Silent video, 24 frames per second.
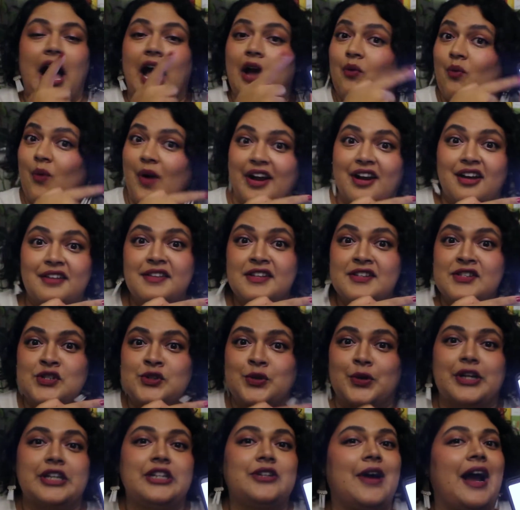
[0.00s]
I went on the
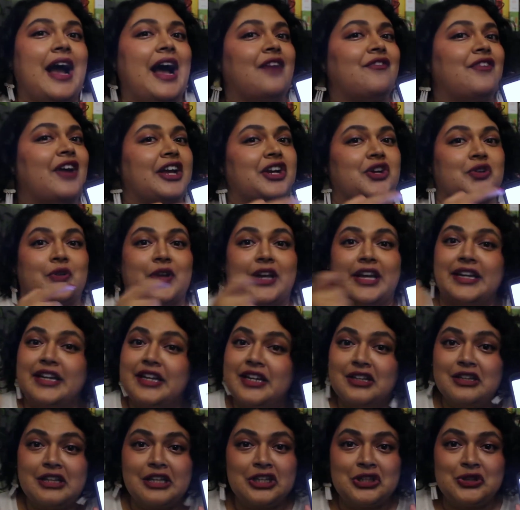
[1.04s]
Storygraph, I created
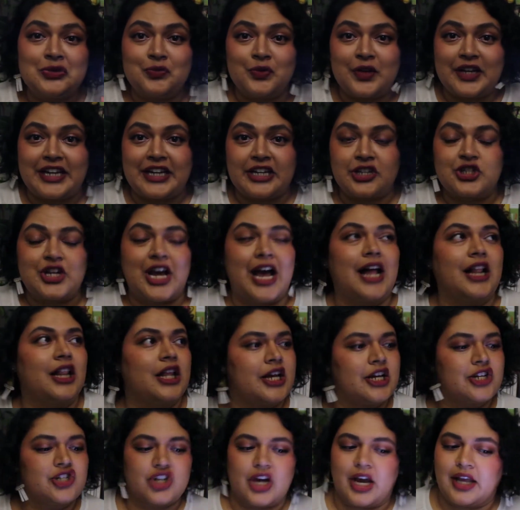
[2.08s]
a little reading
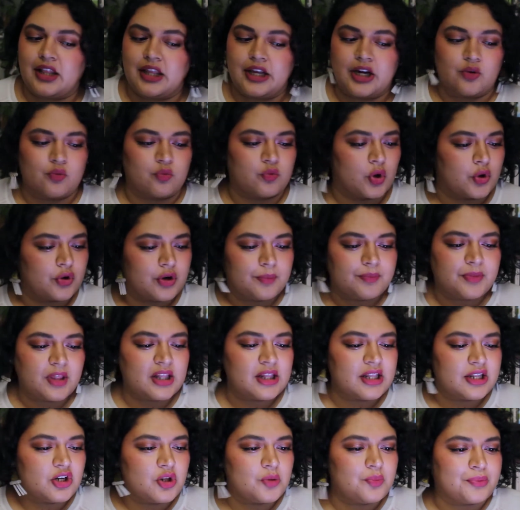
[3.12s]
challenge, I like wrote up the
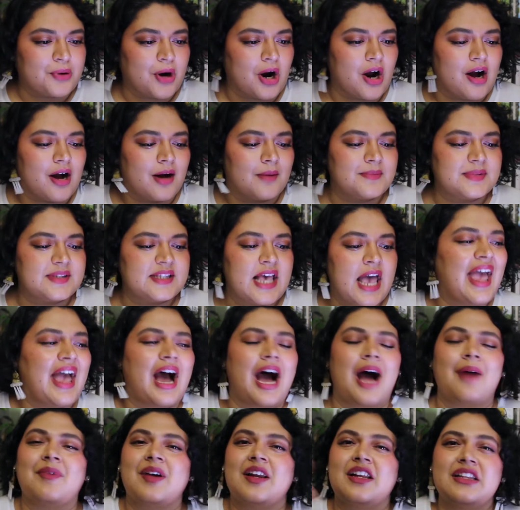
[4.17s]
little prompts.
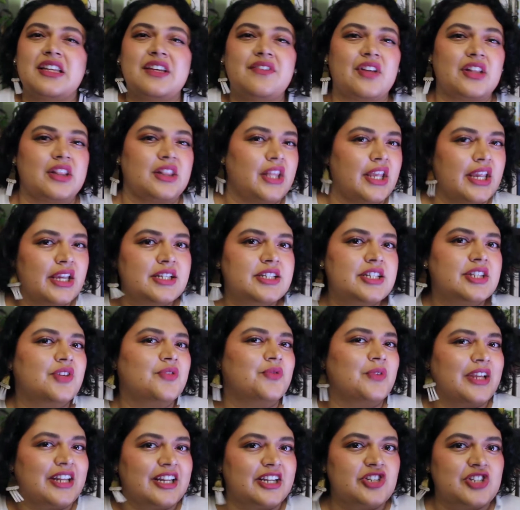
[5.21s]
I'm gonna leave a link to the
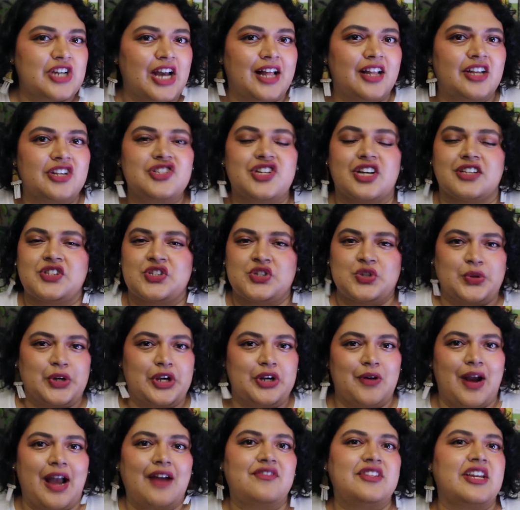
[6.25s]
reading challenge on
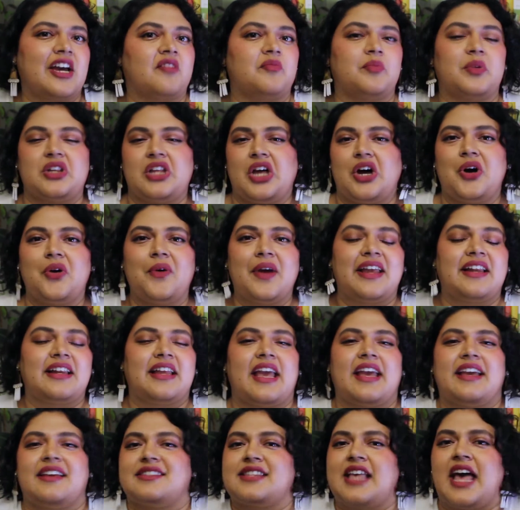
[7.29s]
Storygraph down below in
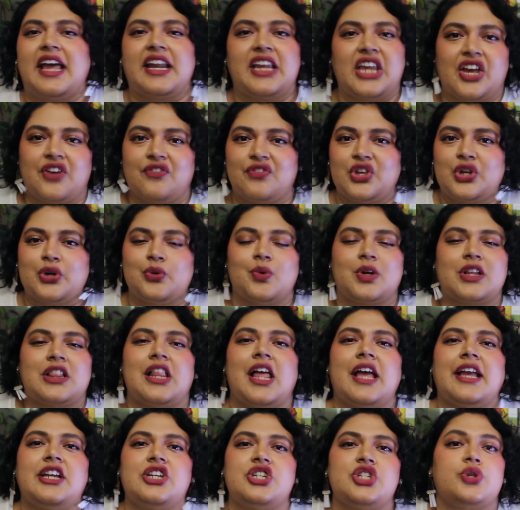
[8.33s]
case any of you would
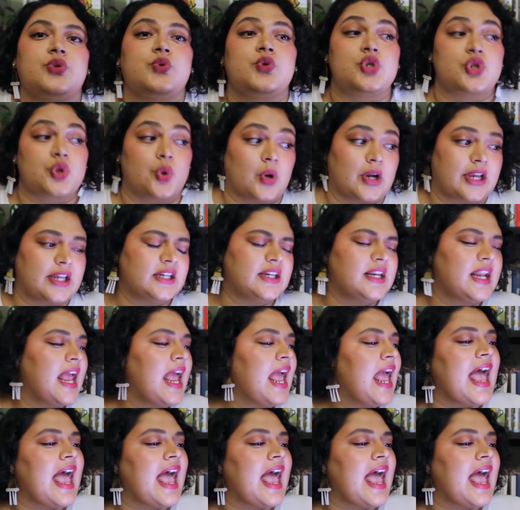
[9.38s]
like to join.